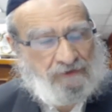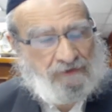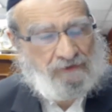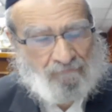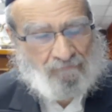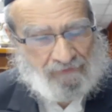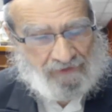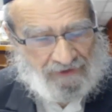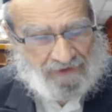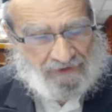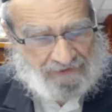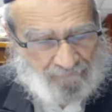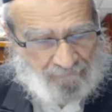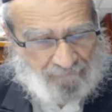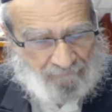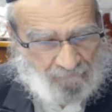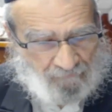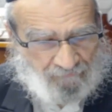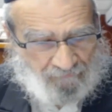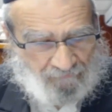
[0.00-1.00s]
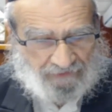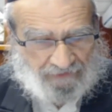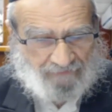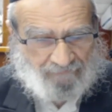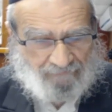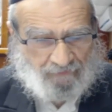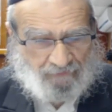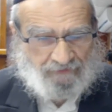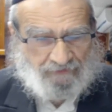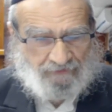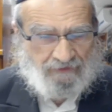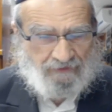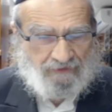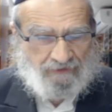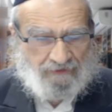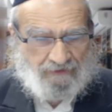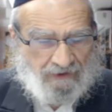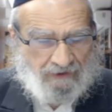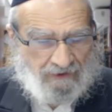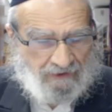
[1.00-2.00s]
complete and perfect
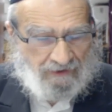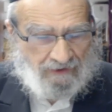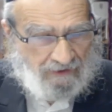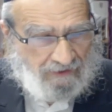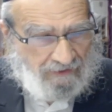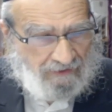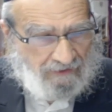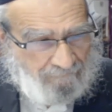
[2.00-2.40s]
Tamo